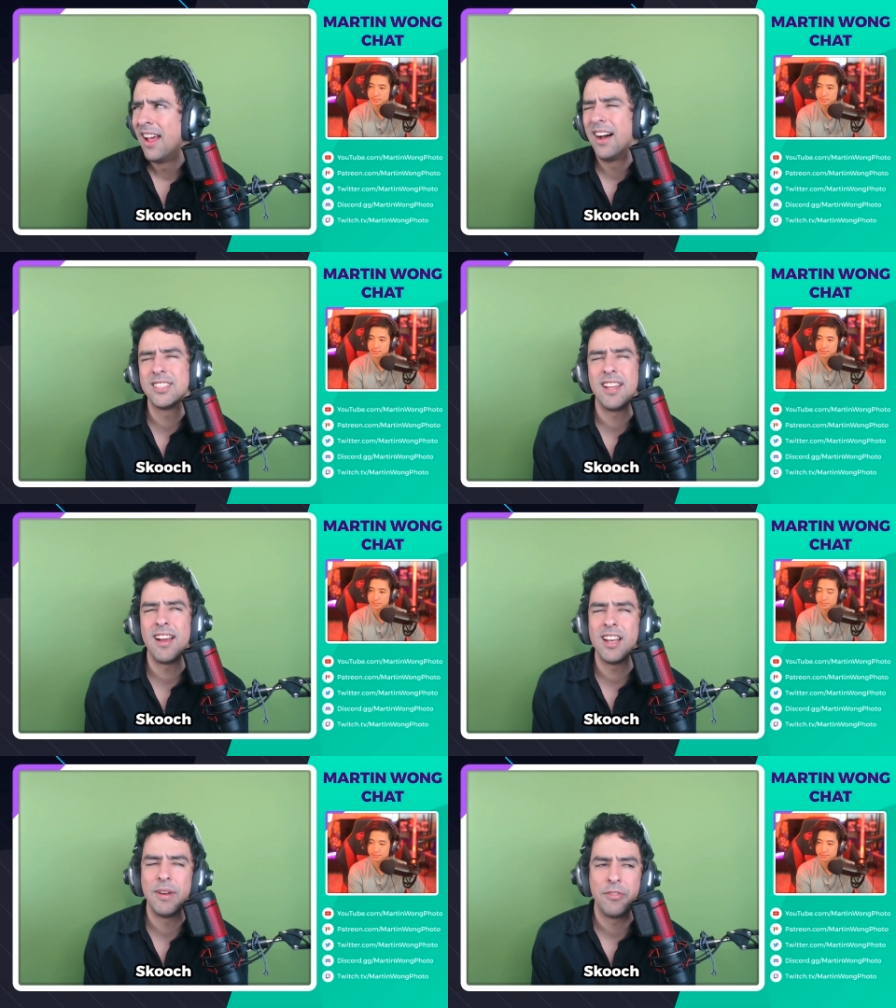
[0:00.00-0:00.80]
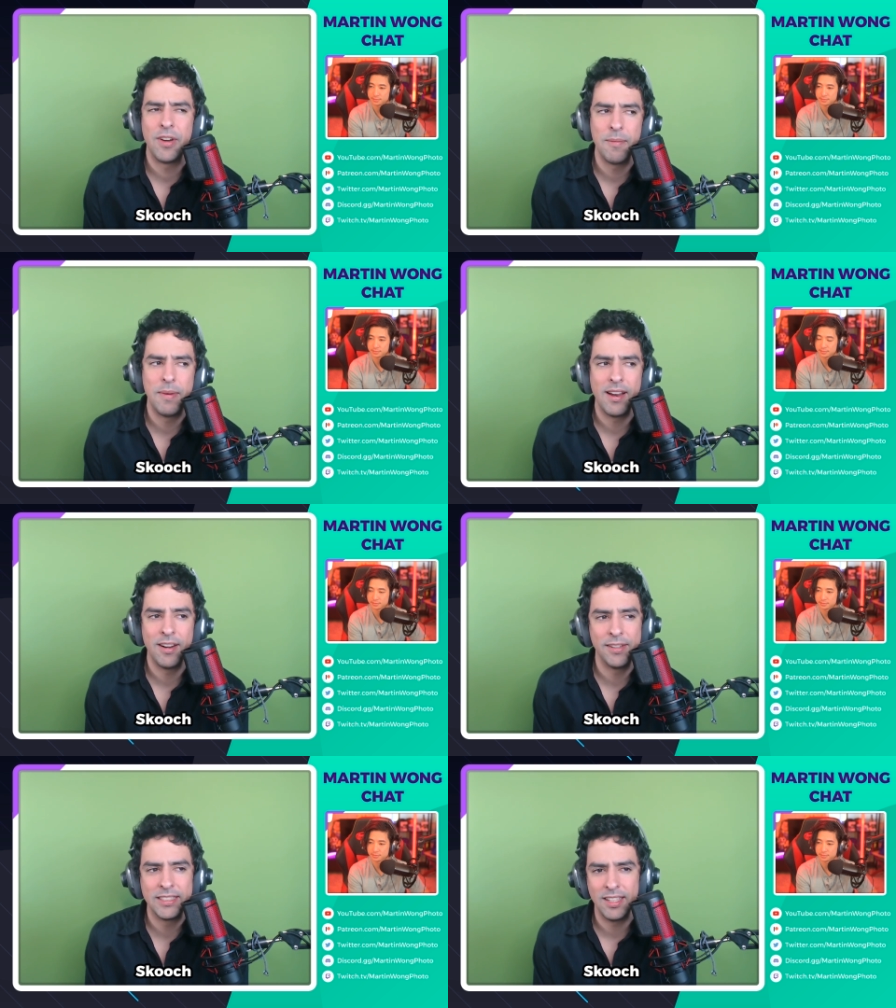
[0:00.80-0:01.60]
I was talking to my friend about
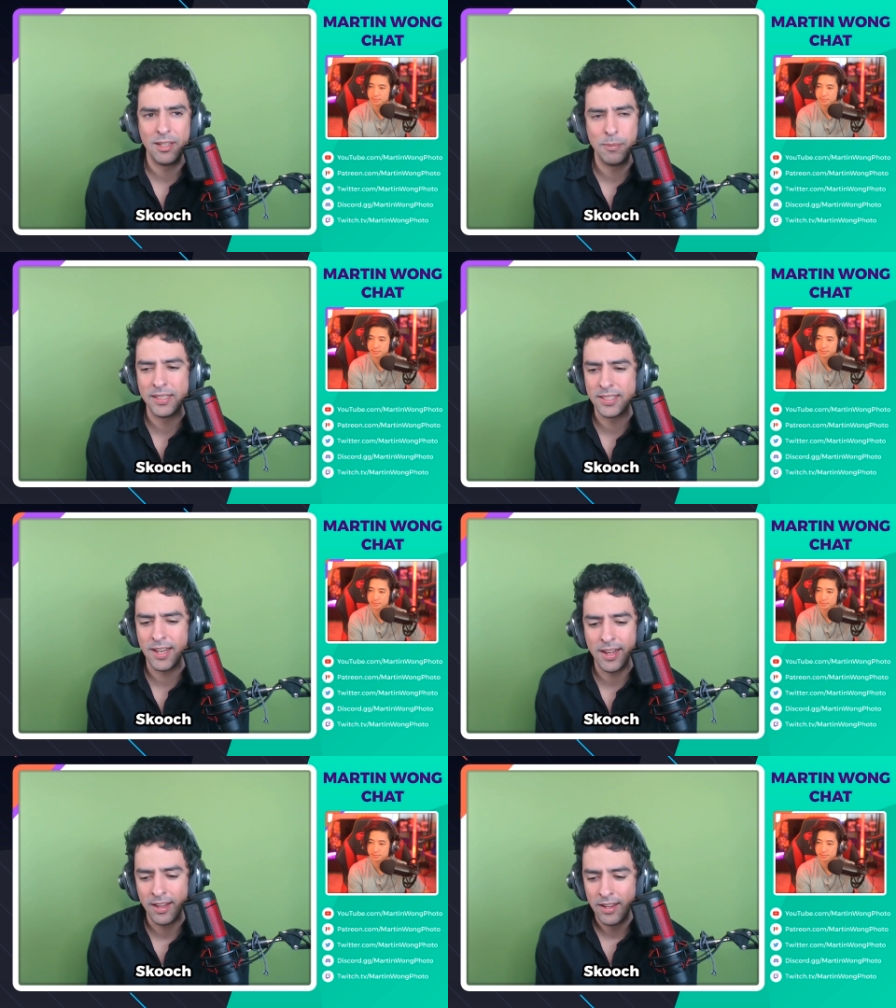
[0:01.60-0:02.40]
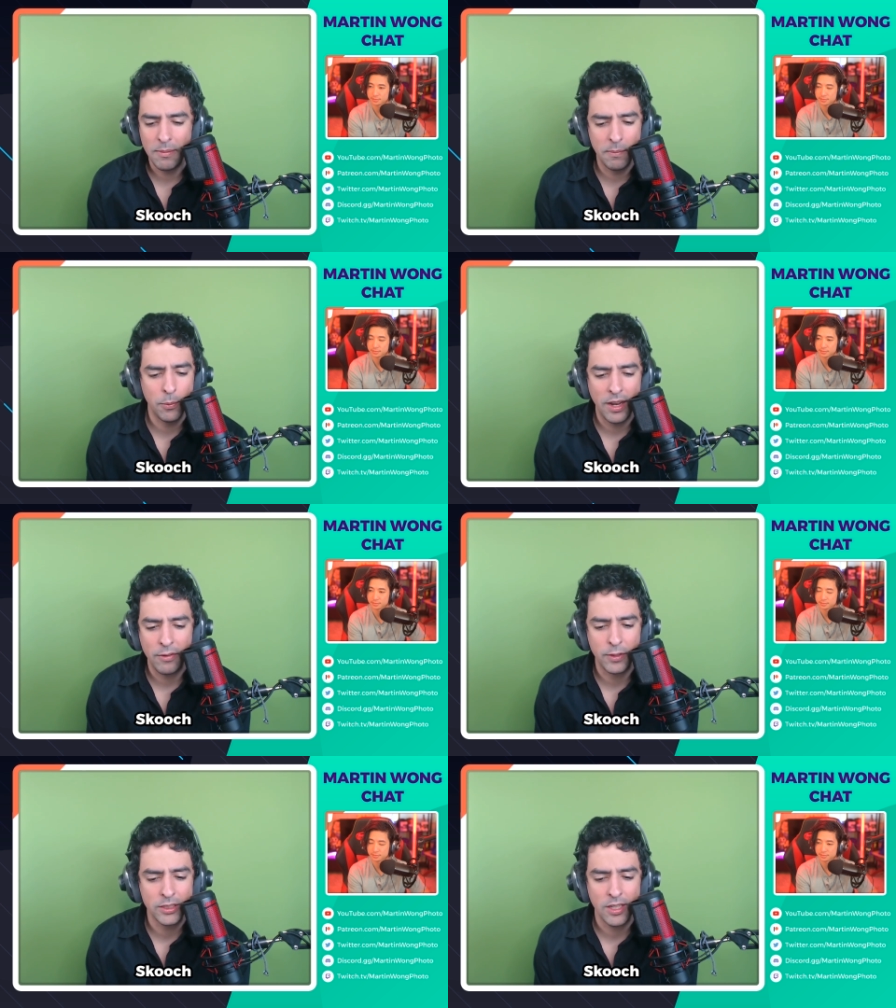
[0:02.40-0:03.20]
it recently, but it's like, I remember when I
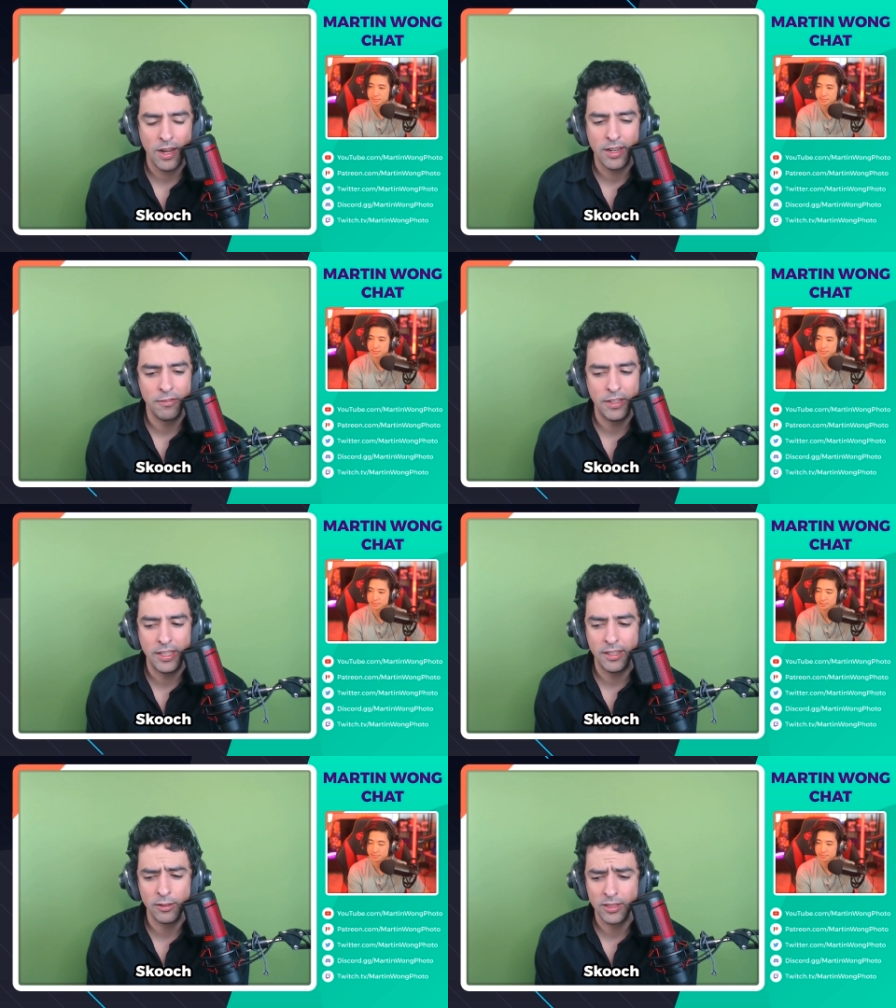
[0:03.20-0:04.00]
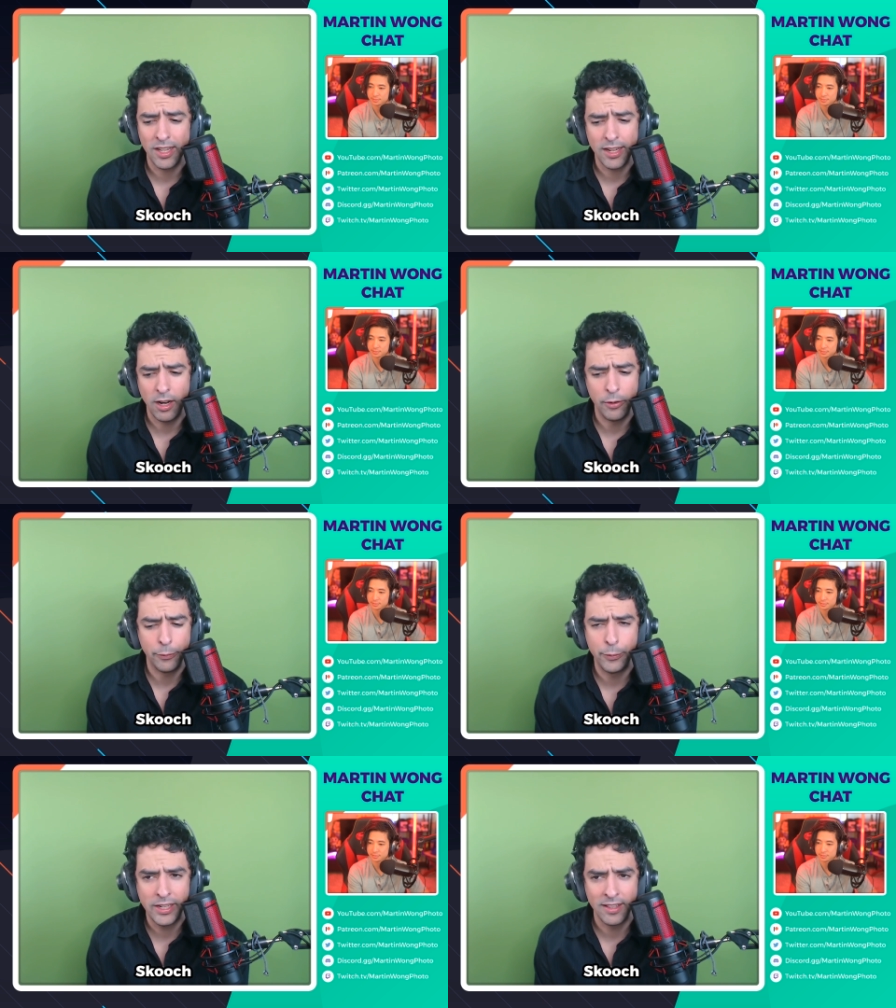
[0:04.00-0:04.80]
first got into videos, like a
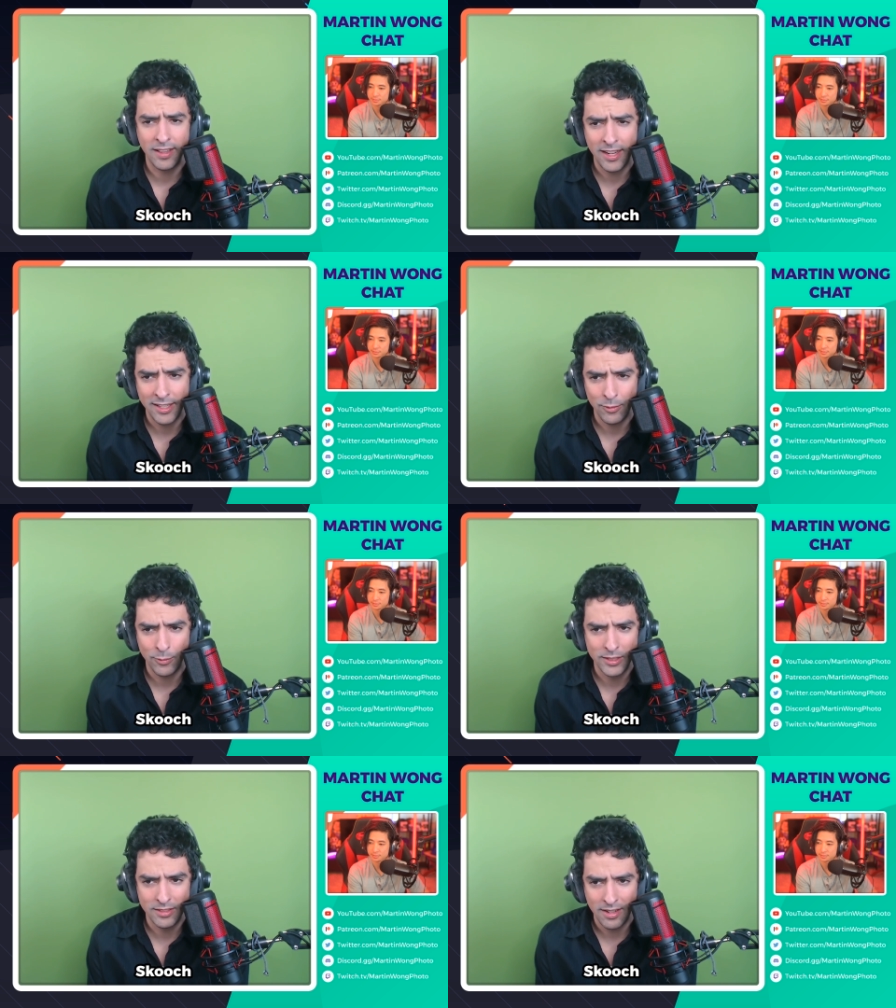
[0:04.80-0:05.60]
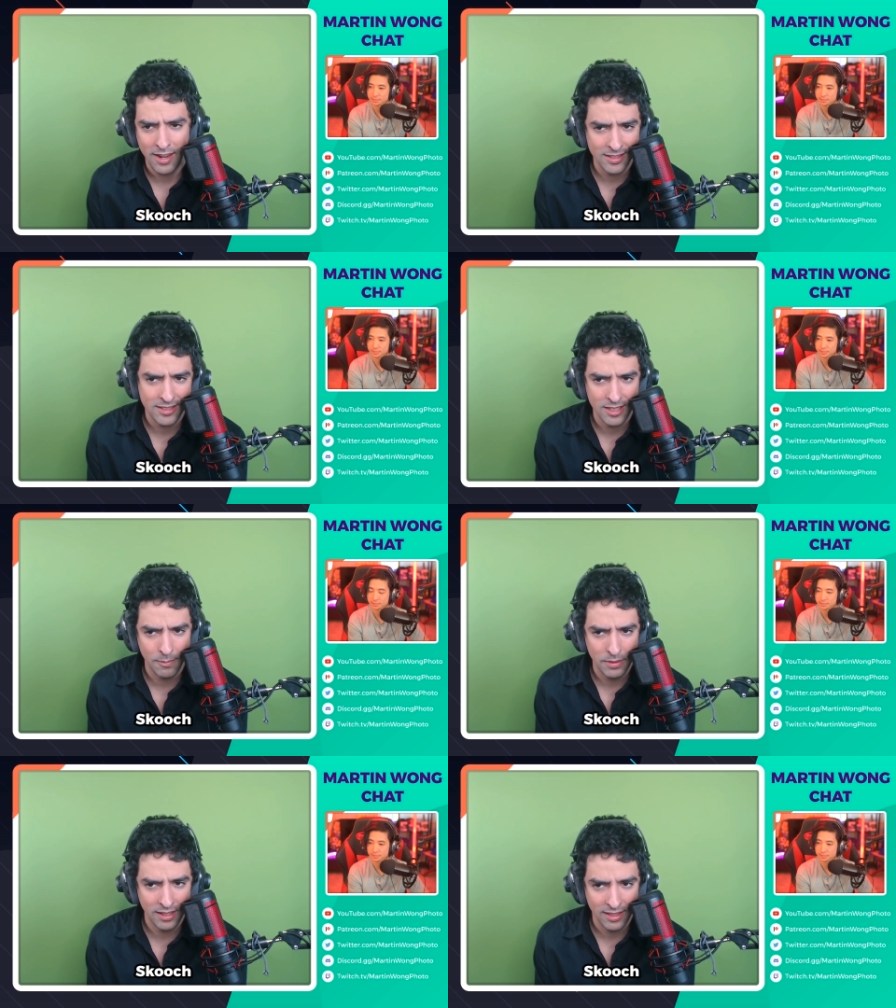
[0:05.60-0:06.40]
ring light was not
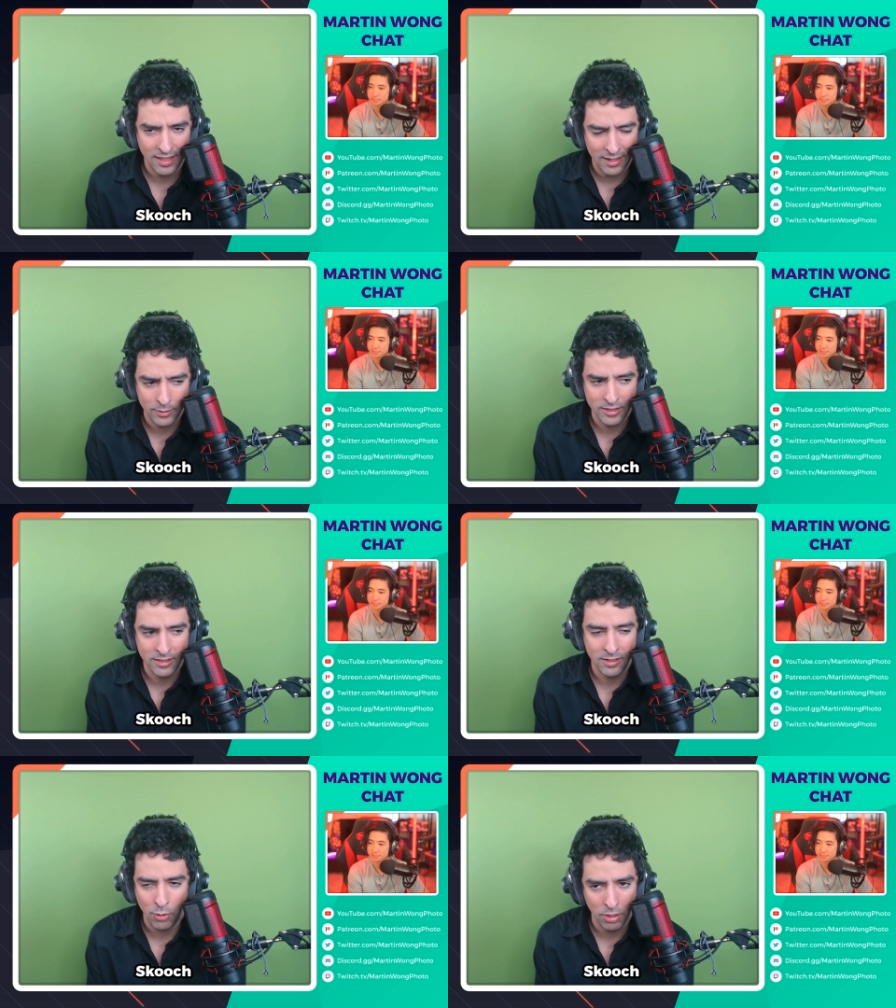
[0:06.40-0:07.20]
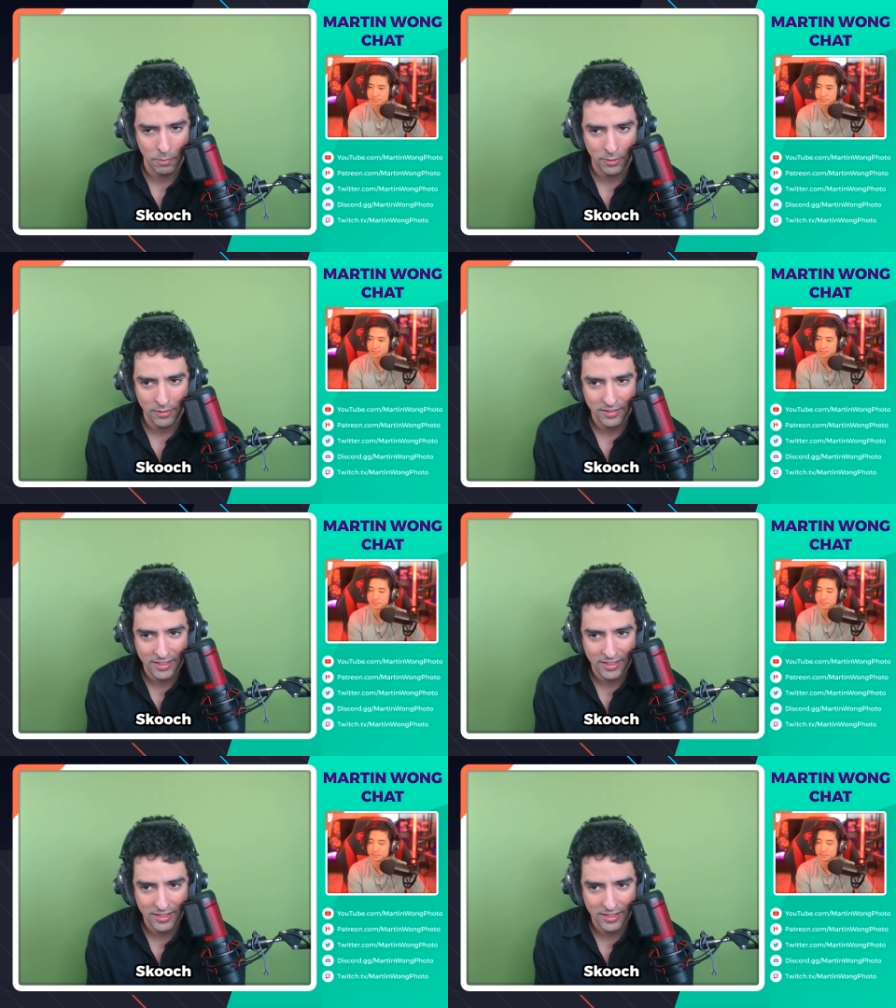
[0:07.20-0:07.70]
something that was normal.